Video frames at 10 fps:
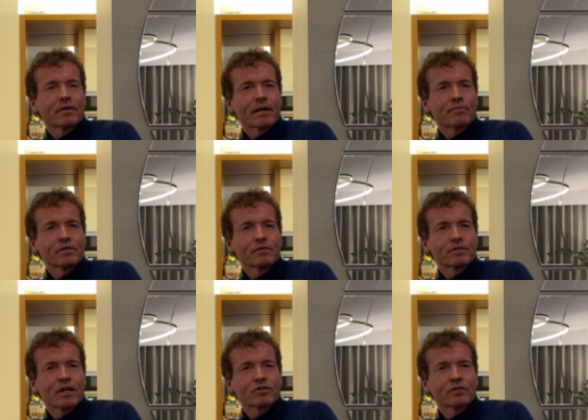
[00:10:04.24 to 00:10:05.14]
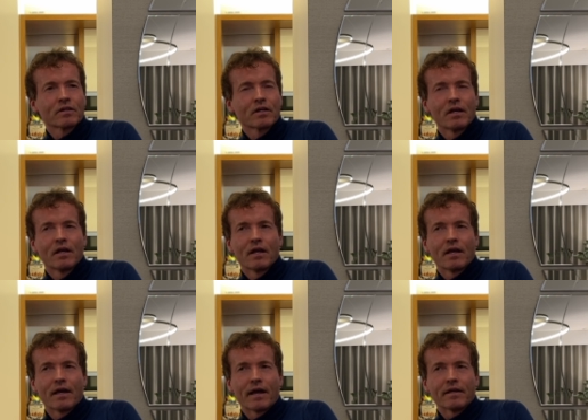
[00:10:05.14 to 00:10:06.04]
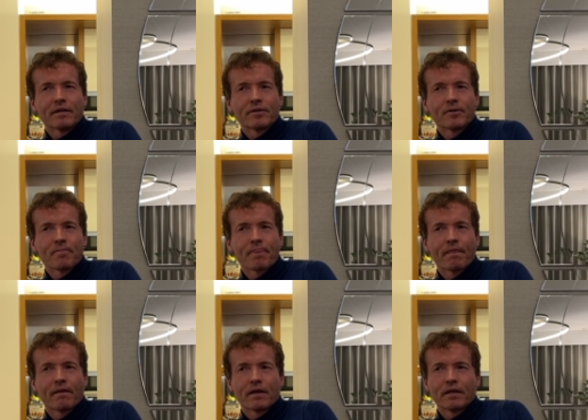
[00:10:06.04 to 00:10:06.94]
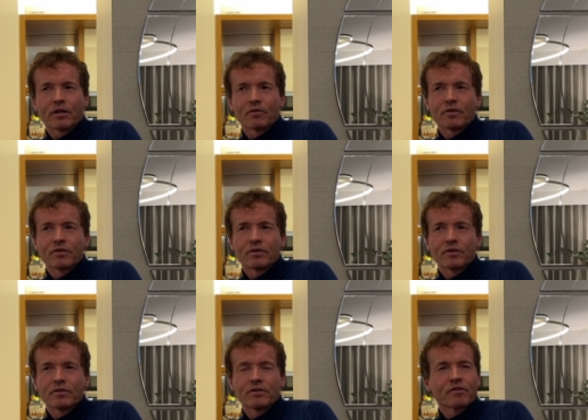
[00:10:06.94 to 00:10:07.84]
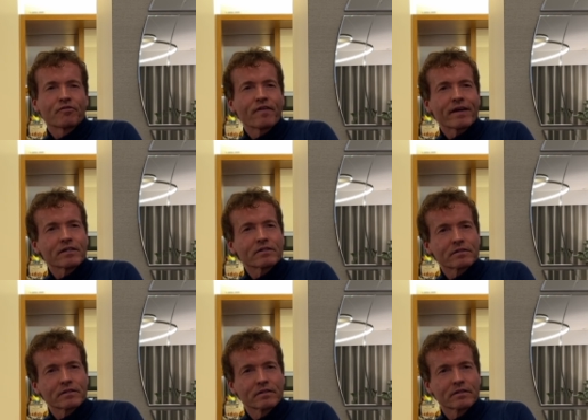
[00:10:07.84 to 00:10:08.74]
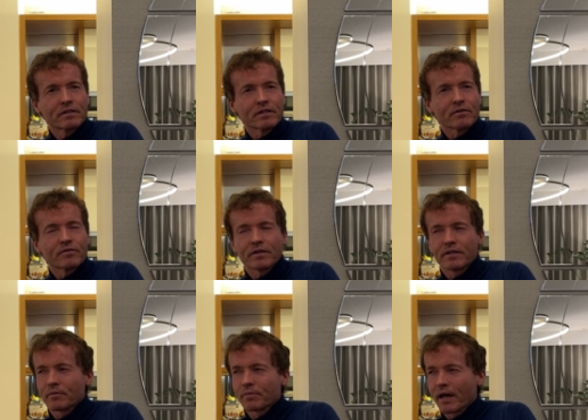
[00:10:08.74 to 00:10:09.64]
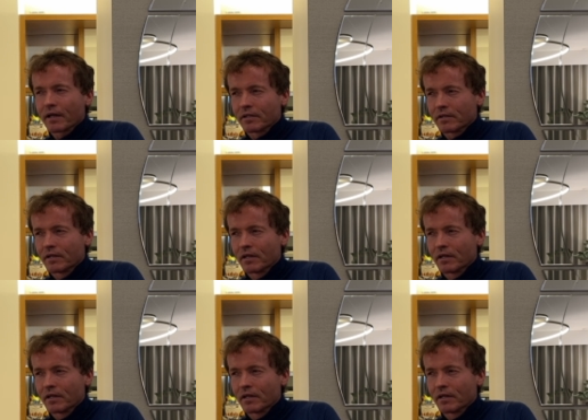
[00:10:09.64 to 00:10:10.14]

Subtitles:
absolute obsession. And you know, there's a face, you know, if I think back, you know,